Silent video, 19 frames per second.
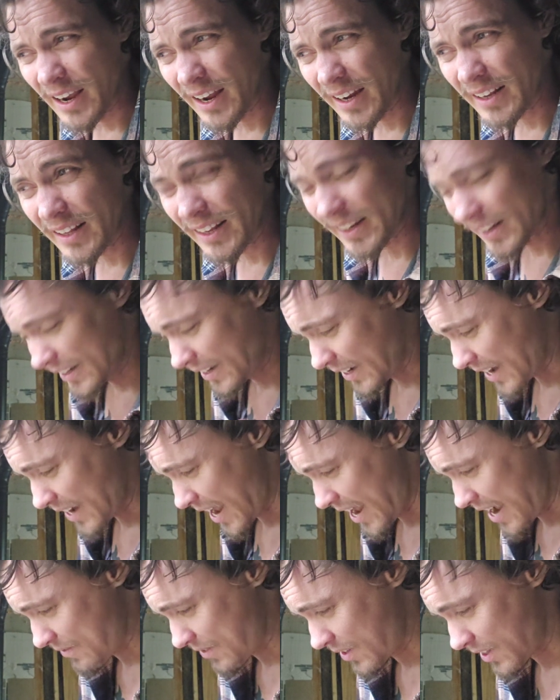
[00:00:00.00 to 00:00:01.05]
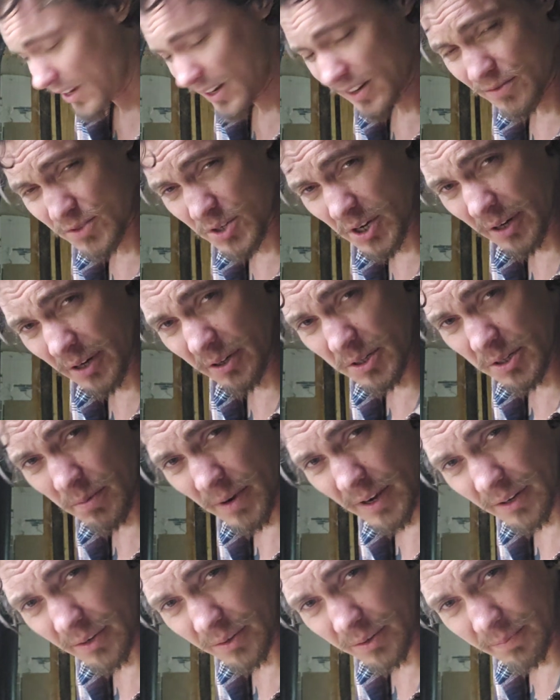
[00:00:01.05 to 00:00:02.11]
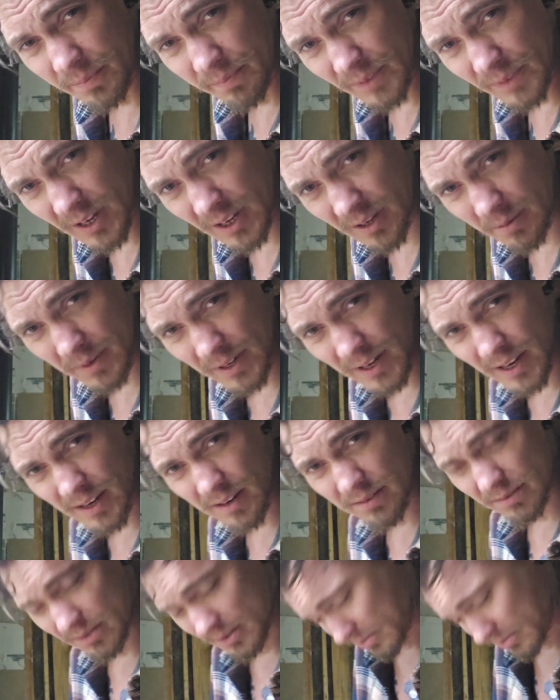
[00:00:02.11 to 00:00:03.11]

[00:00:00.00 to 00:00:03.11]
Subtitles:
And then I did half a thing of cherry tomatoes. Cut them in half.